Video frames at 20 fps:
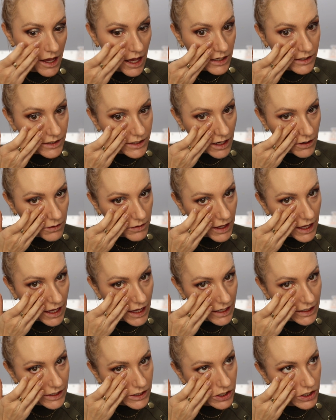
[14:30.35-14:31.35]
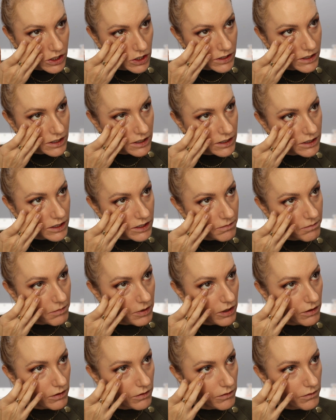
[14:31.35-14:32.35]
so that it doesn't
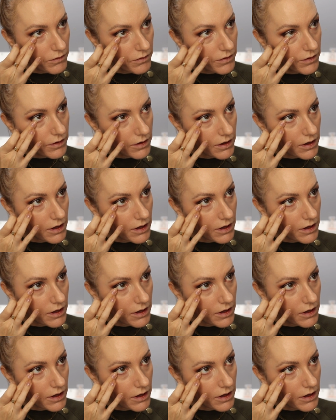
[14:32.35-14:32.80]
move